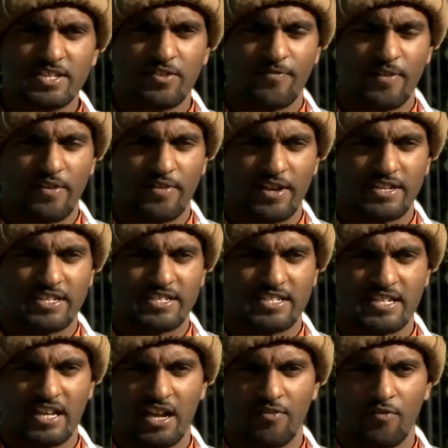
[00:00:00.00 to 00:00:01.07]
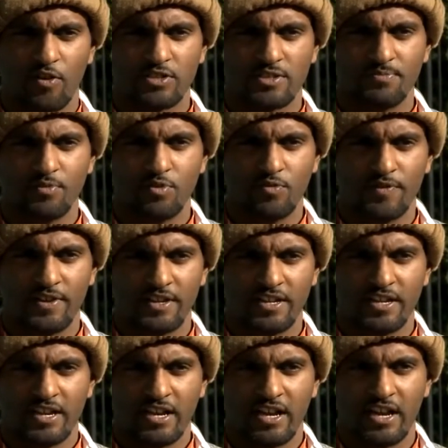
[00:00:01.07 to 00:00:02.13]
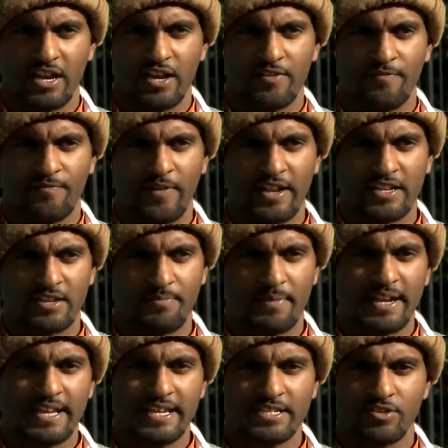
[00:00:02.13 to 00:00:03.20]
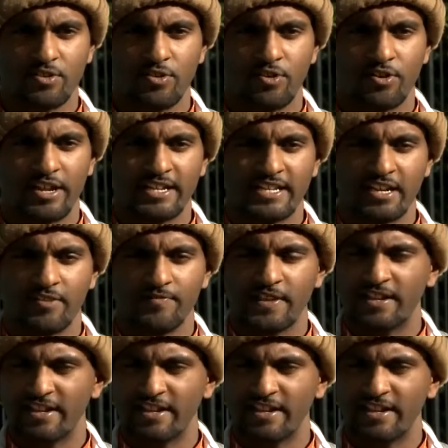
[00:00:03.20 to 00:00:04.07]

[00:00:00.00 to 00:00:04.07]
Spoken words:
is your favorite Star Wars movie, Phantom Menace or Attack of the